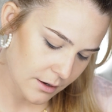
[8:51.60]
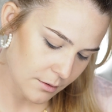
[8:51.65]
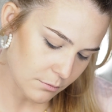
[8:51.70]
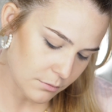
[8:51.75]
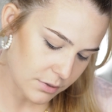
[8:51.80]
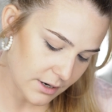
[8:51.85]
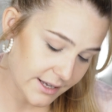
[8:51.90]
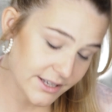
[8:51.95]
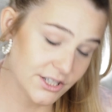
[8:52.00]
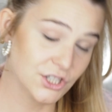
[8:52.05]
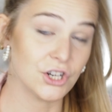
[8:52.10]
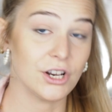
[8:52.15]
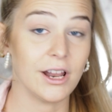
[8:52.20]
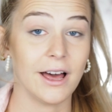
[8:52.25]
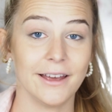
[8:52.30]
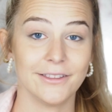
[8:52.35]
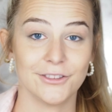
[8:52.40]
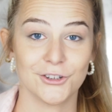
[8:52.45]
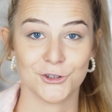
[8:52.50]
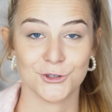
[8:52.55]

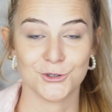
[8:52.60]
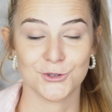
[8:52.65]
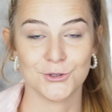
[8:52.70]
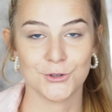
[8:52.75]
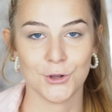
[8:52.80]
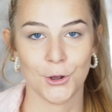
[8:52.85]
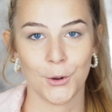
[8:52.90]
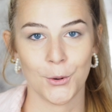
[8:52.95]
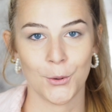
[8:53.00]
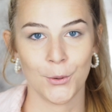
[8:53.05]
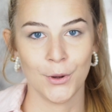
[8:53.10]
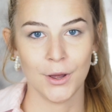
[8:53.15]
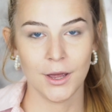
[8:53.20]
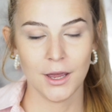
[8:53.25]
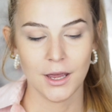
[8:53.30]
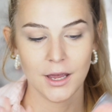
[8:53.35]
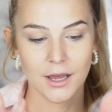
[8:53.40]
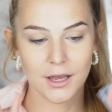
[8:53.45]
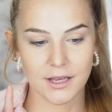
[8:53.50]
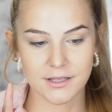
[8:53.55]
Blushlighter. So
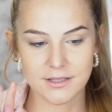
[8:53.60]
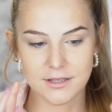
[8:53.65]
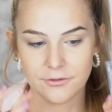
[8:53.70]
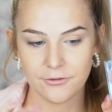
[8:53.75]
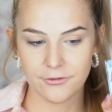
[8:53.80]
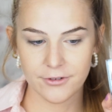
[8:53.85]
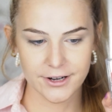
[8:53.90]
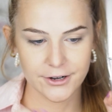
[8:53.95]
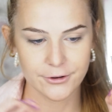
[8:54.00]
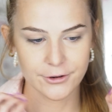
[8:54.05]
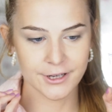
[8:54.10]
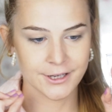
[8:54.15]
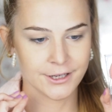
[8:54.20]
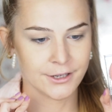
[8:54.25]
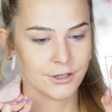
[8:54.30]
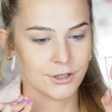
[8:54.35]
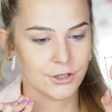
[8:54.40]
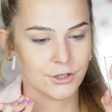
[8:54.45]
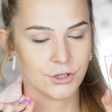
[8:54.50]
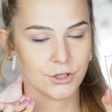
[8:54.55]
it's a very
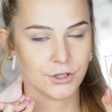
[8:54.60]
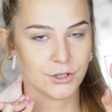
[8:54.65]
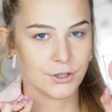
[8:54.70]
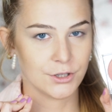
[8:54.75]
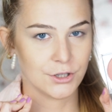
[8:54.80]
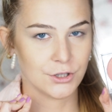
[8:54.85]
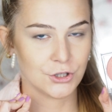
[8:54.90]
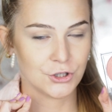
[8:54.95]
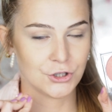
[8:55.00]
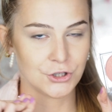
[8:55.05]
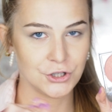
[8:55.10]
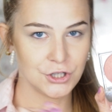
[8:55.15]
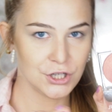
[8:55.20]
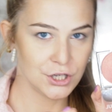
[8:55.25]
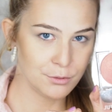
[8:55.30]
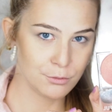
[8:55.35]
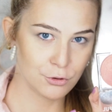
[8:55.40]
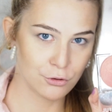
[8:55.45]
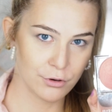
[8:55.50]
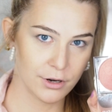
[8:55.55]

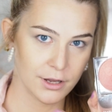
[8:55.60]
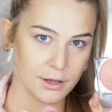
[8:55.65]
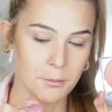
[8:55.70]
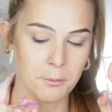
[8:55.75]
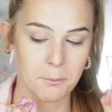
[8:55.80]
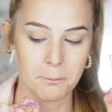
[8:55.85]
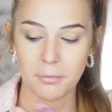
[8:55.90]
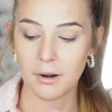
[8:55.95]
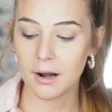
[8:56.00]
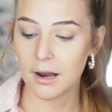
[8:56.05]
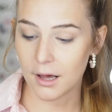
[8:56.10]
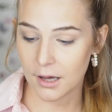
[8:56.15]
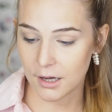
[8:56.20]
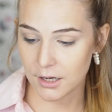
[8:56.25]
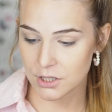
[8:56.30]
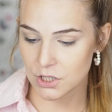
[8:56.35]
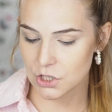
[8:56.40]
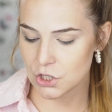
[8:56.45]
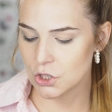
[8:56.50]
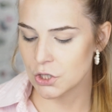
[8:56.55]
shimmery
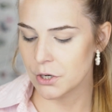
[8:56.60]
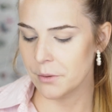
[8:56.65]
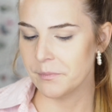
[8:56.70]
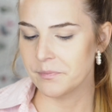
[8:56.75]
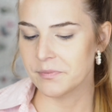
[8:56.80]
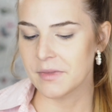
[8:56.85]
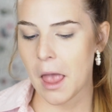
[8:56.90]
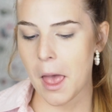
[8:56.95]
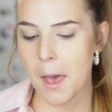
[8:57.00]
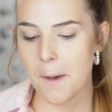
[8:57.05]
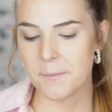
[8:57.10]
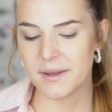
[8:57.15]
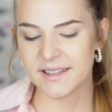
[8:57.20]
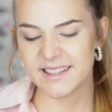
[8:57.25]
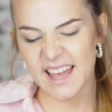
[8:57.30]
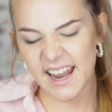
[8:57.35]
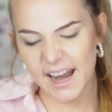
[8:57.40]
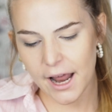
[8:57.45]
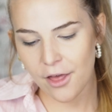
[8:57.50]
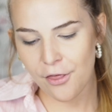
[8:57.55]
blush, but
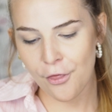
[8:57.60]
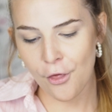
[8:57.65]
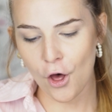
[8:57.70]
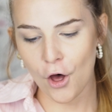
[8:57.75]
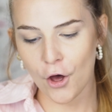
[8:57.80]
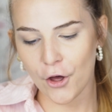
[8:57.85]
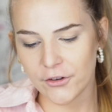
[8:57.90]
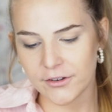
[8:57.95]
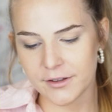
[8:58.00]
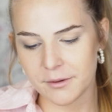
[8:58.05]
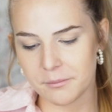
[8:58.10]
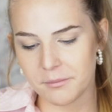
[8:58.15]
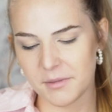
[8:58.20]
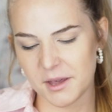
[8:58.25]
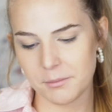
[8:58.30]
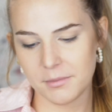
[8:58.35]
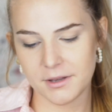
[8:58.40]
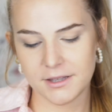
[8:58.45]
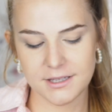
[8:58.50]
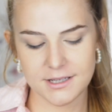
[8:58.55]
then I thought
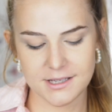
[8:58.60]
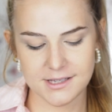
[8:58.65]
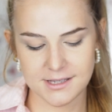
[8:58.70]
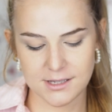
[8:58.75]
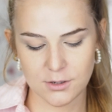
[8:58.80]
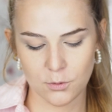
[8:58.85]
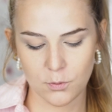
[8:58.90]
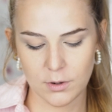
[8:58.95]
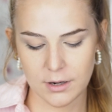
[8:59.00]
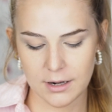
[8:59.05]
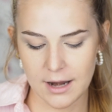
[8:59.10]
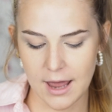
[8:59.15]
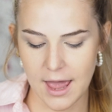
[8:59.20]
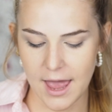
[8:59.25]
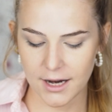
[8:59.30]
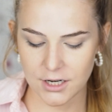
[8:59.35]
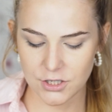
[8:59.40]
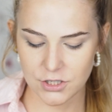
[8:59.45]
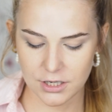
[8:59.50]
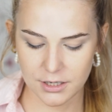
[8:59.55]
maybe this will
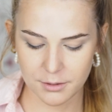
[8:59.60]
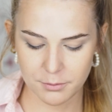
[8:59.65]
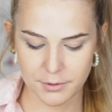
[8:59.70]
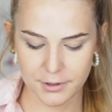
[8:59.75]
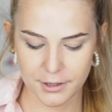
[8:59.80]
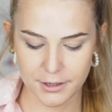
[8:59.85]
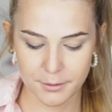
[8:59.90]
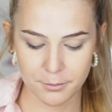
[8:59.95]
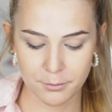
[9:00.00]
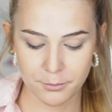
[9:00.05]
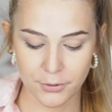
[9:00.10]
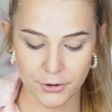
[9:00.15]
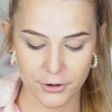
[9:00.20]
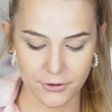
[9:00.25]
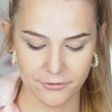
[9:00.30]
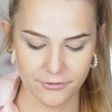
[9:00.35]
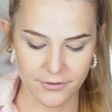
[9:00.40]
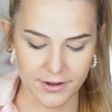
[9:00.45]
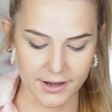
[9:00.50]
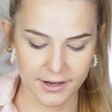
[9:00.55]
actually be
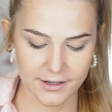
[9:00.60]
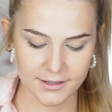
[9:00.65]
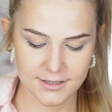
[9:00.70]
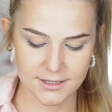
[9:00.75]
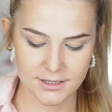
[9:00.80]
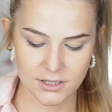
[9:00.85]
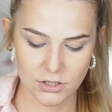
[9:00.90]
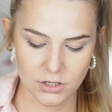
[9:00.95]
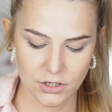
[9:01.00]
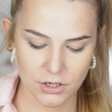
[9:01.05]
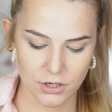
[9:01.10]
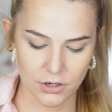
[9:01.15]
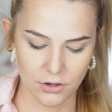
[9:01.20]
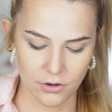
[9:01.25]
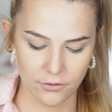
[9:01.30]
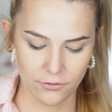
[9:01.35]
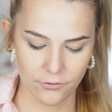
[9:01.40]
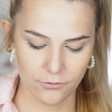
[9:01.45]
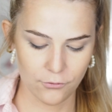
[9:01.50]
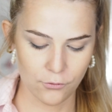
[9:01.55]
perfect
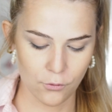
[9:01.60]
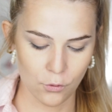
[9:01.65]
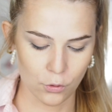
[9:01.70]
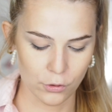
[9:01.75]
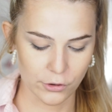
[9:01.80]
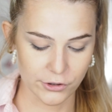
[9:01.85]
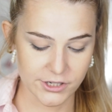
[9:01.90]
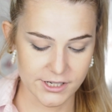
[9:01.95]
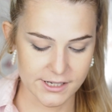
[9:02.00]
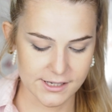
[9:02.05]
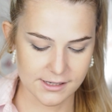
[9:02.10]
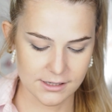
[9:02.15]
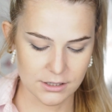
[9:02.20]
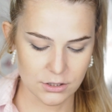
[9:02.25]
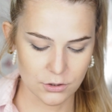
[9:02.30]
for this